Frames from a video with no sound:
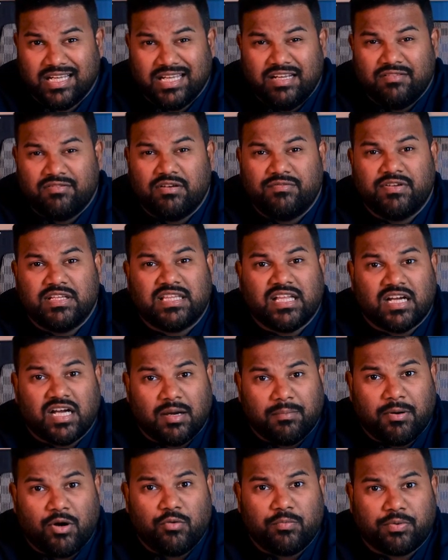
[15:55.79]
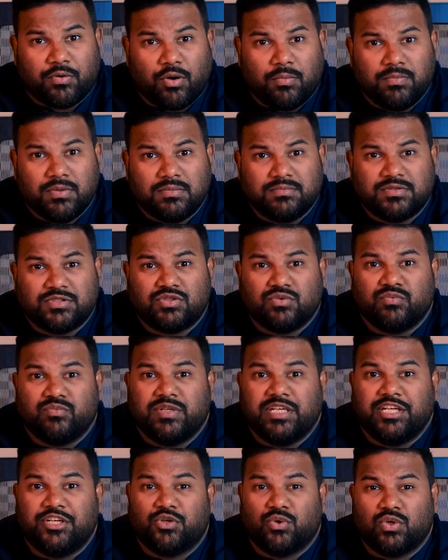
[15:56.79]
Even with the above problems,
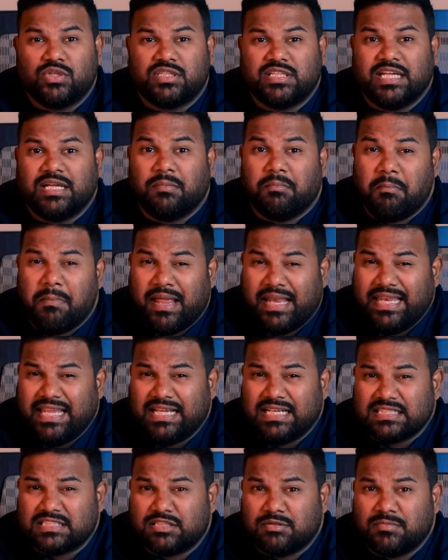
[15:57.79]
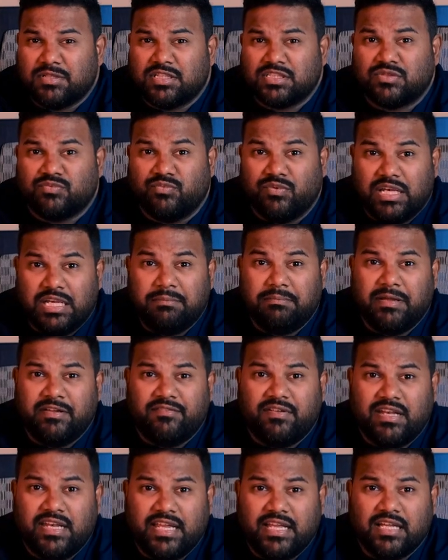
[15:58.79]
we don't think many customers will be
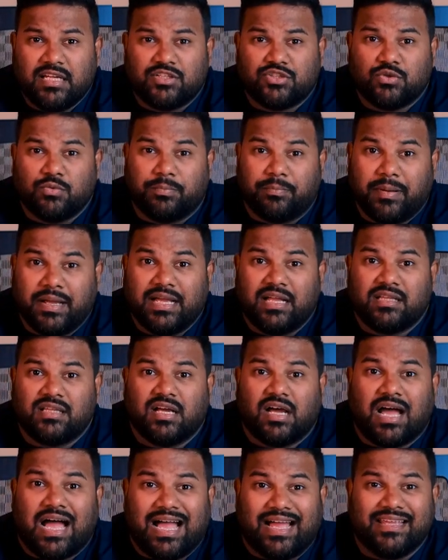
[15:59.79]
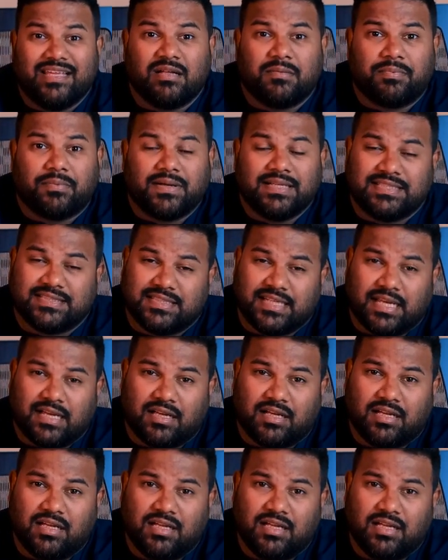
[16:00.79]
willing to pay the higher price tag.